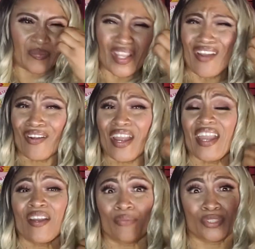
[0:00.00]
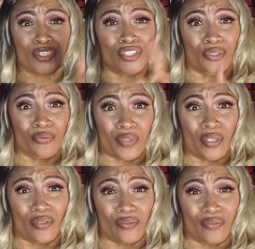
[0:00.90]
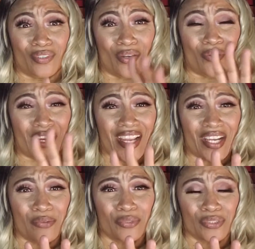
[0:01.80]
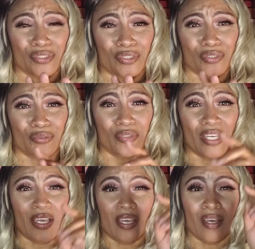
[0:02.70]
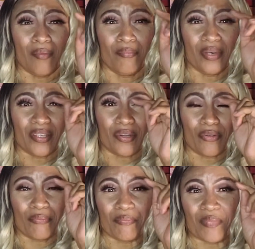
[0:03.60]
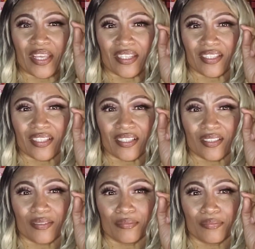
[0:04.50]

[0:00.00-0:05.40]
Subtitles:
Her hair was cute though. Her hair was cute, but her makeup,